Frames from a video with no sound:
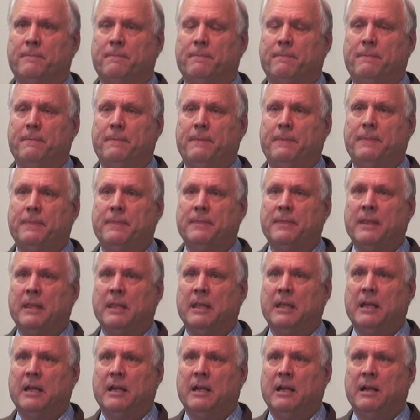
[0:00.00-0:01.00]
I
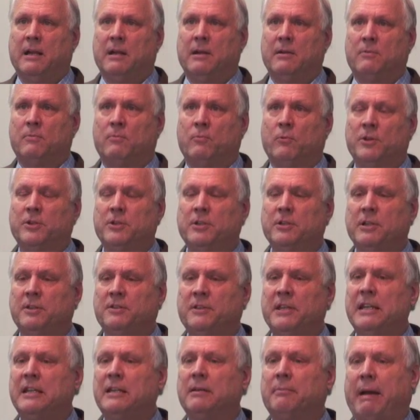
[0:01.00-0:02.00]
want you to
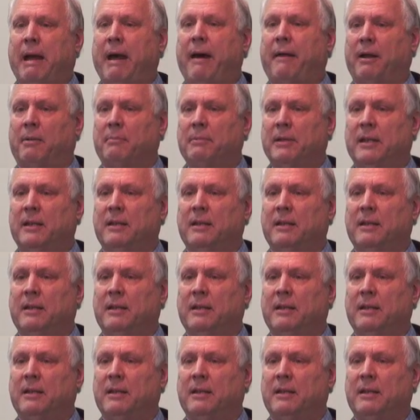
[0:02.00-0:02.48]
think about,